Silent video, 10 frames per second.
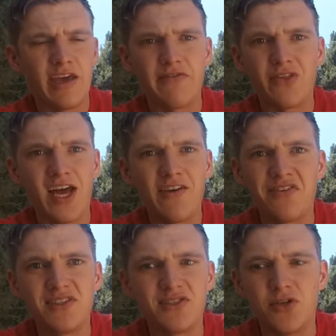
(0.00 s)
If
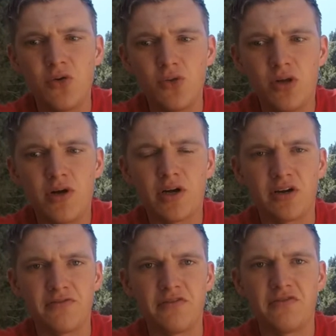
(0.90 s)
life is no
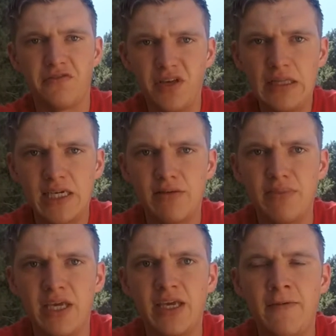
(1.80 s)
longer
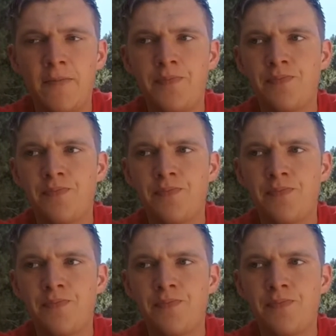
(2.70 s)
fulfilling me,